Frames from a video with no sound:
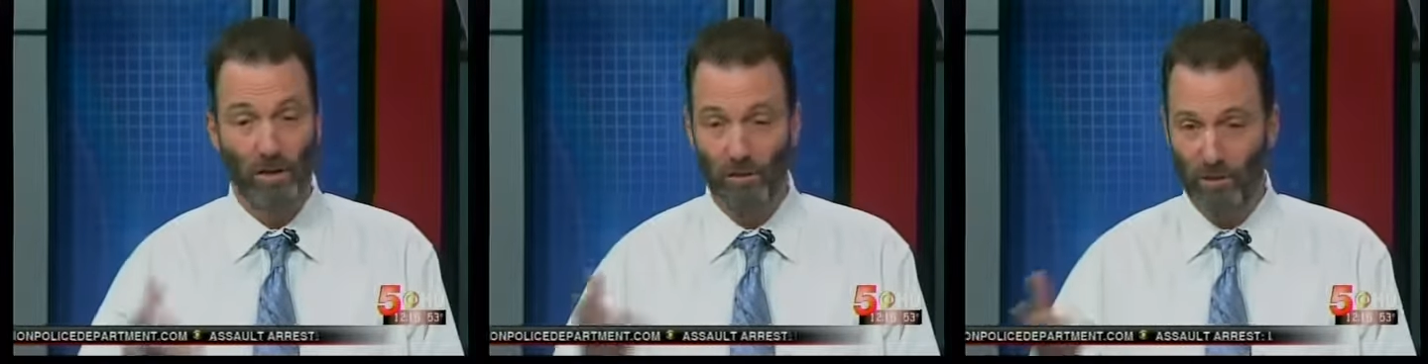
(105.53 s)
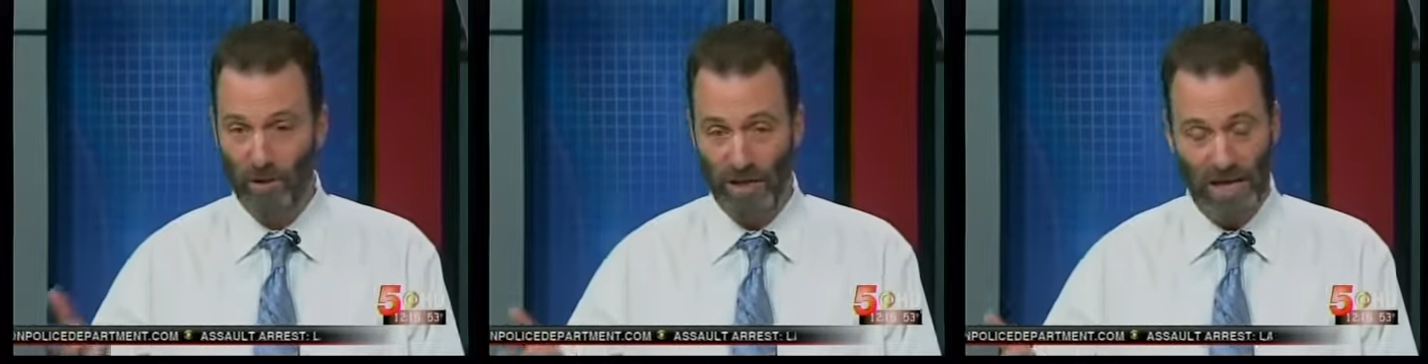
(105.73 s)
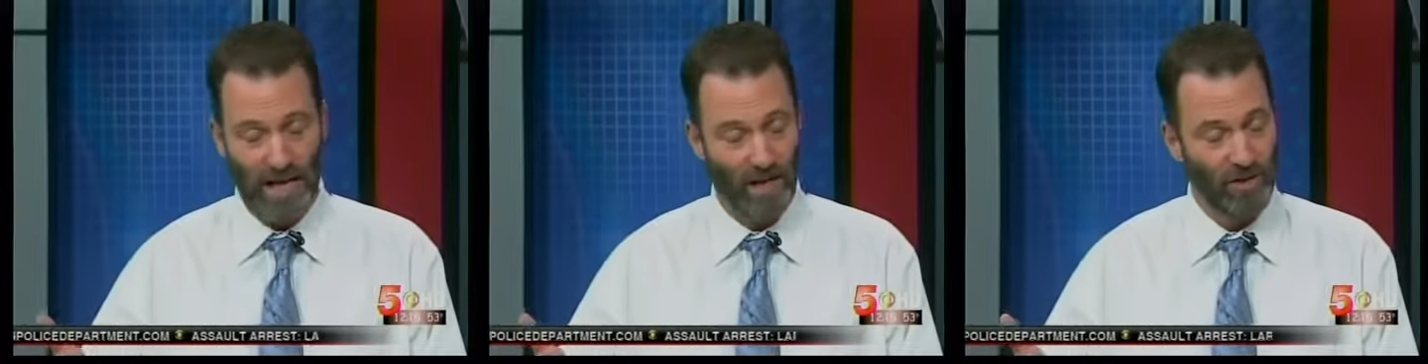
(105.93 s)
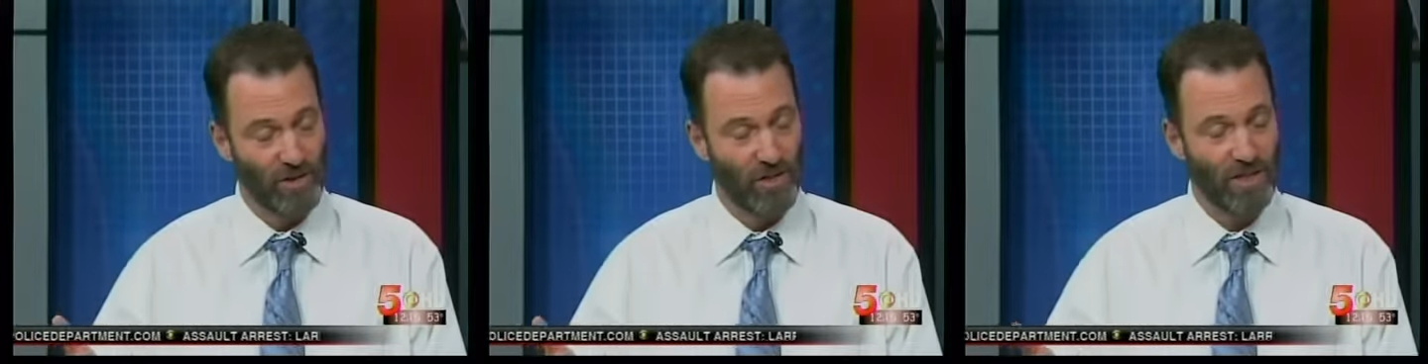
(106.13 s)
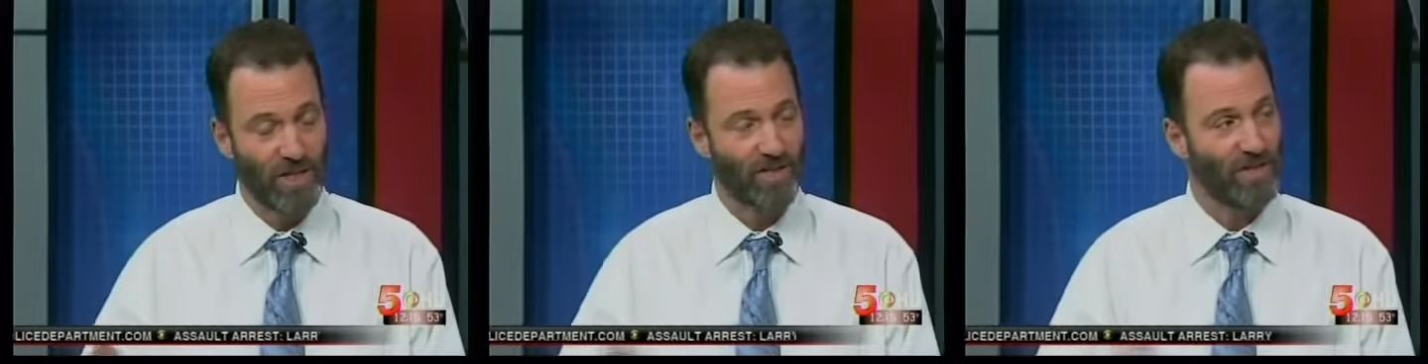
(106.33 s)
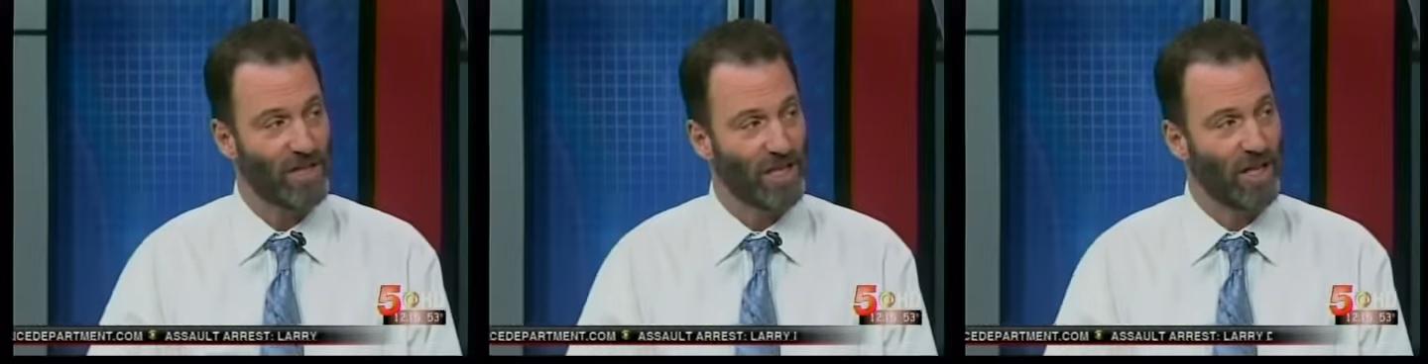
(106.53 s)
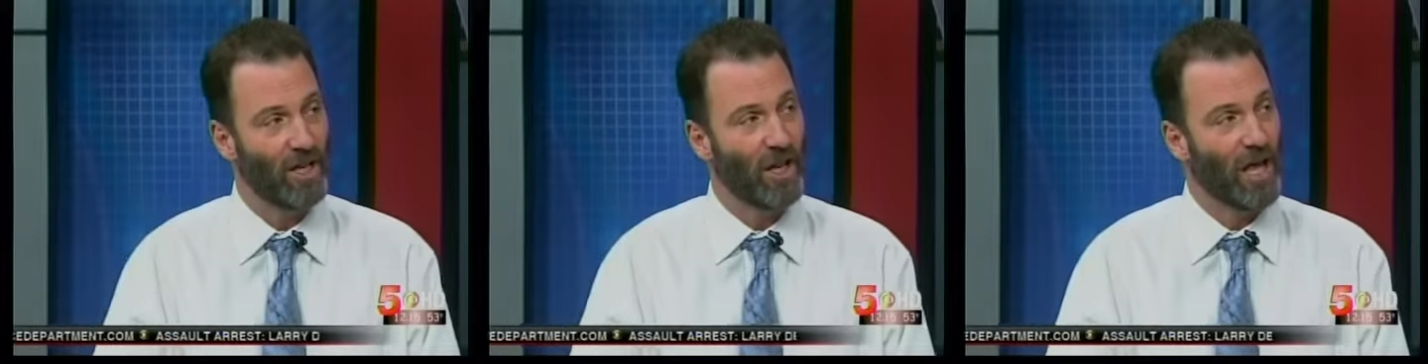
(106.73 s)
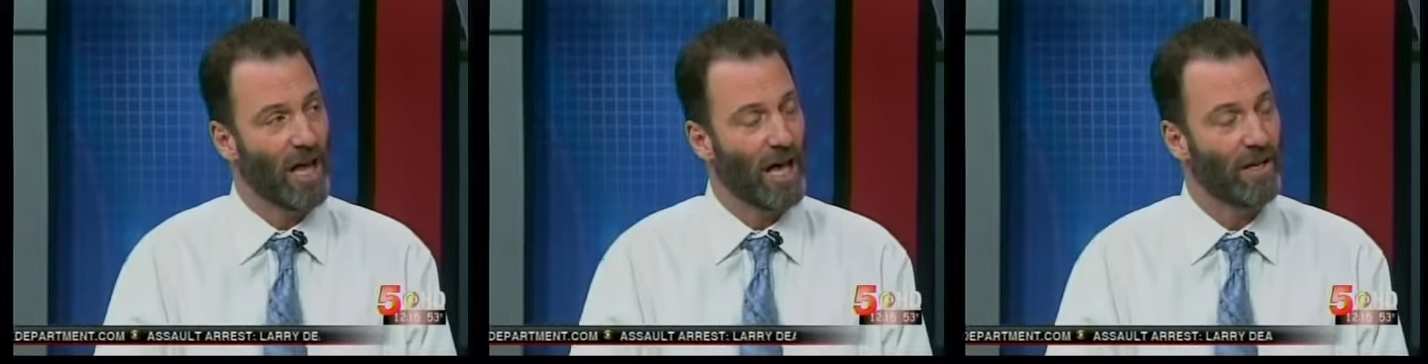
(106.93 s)
gluten allergies I've seen a
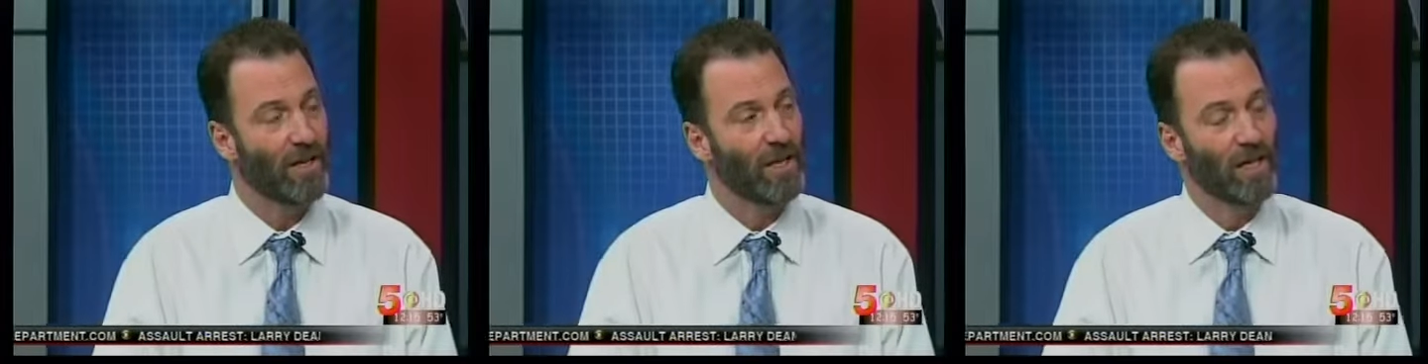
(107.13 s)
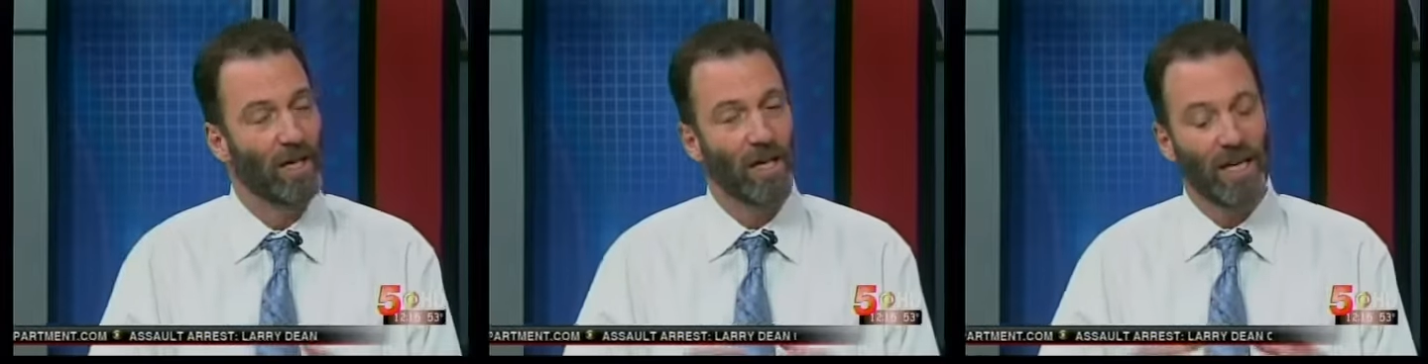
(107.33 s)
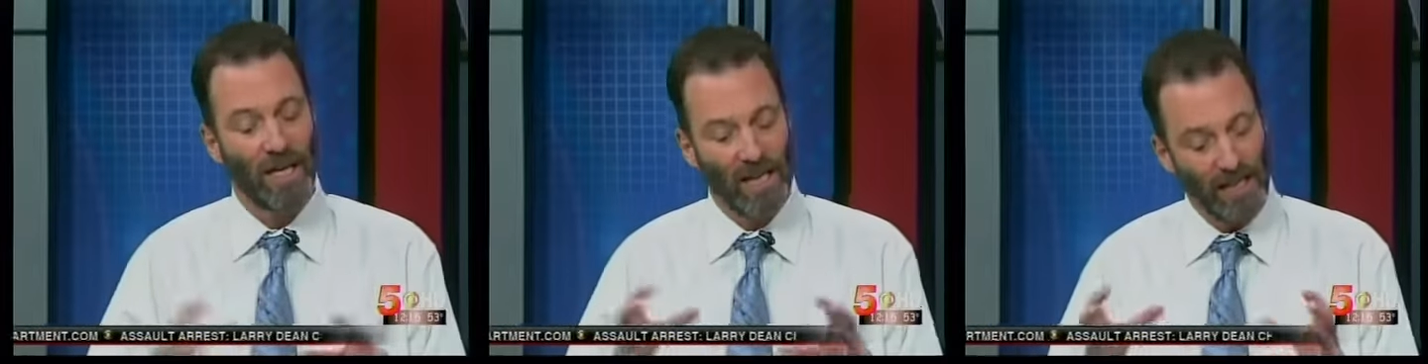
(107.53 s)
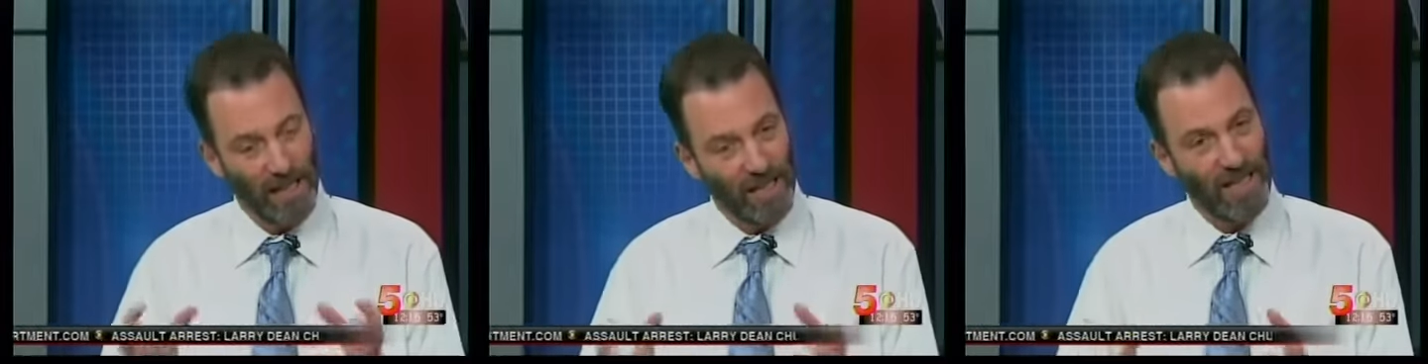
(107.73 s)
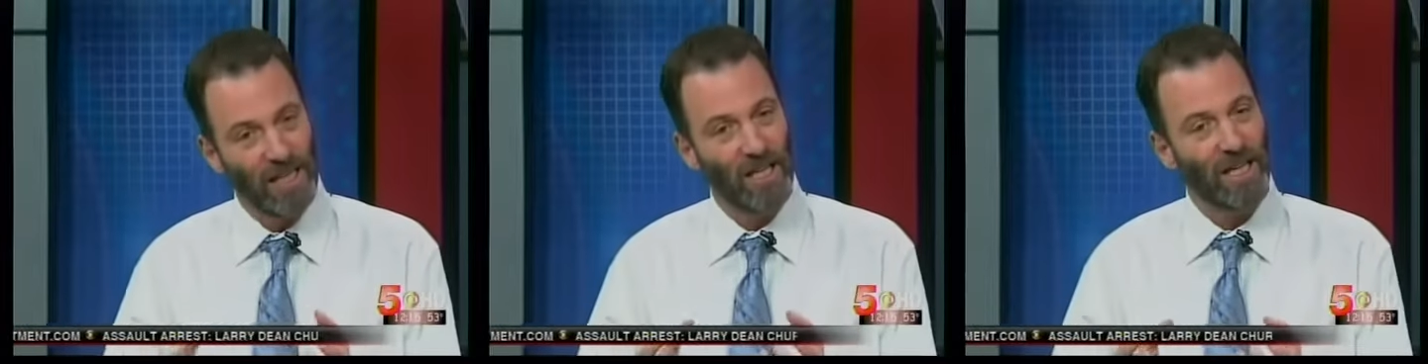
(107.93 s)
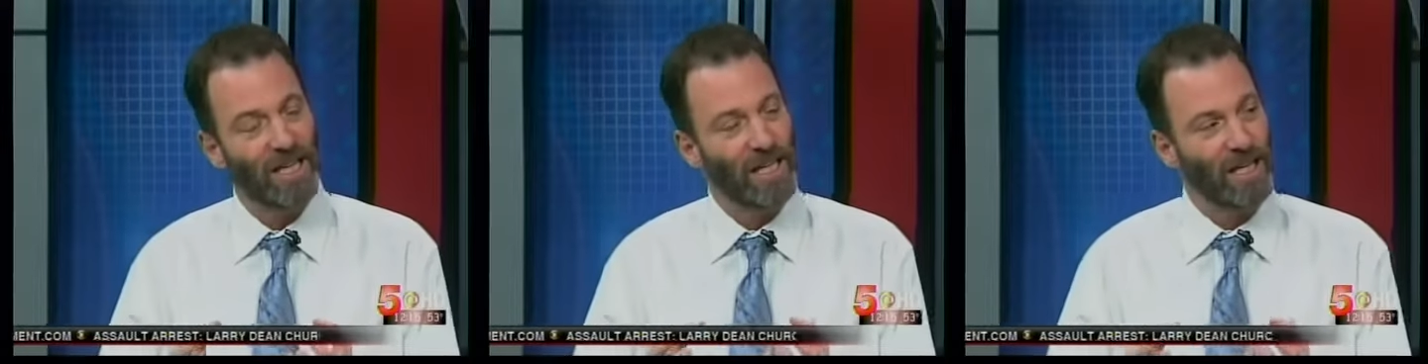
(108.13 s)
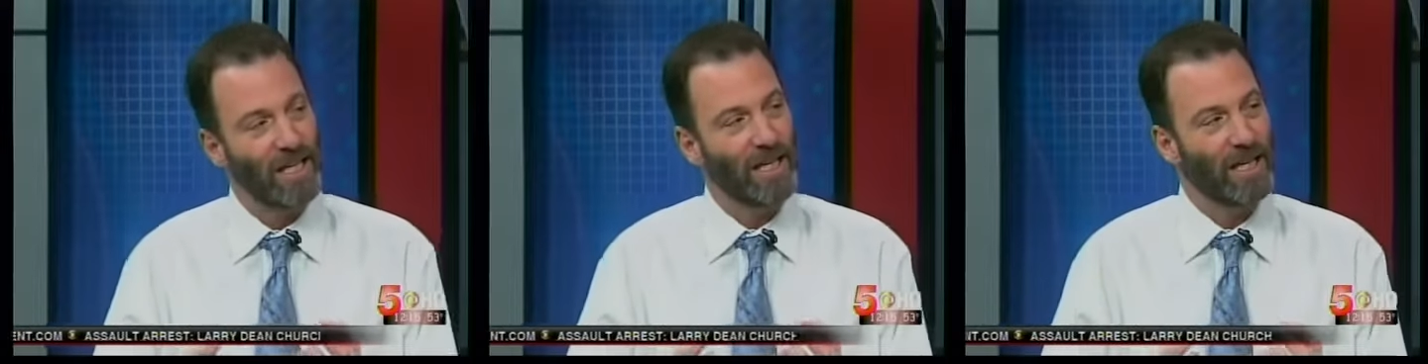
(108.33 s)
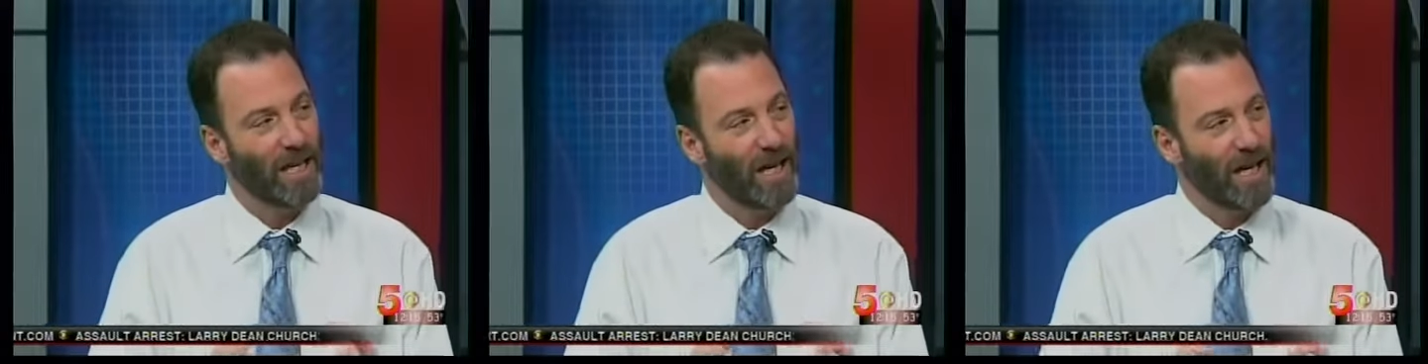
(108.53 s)
lot, healing
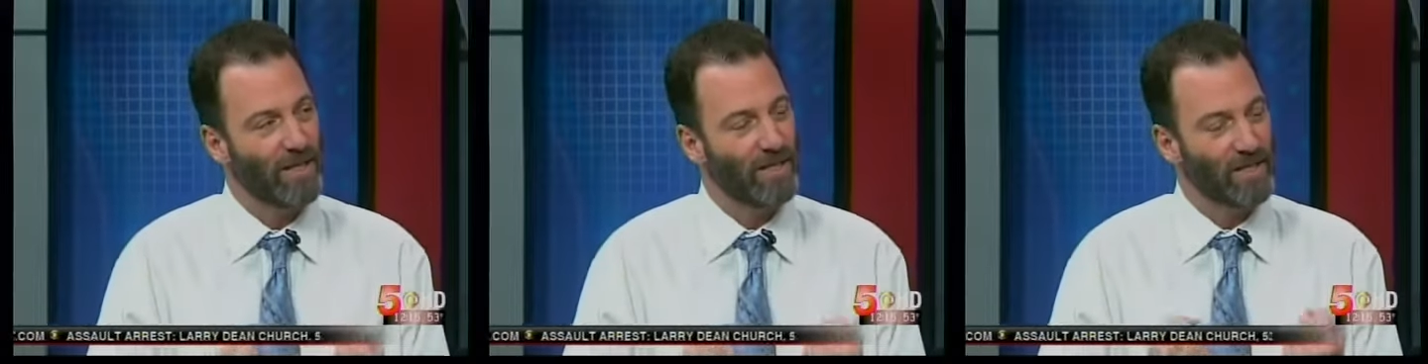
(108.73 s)
leaky gut.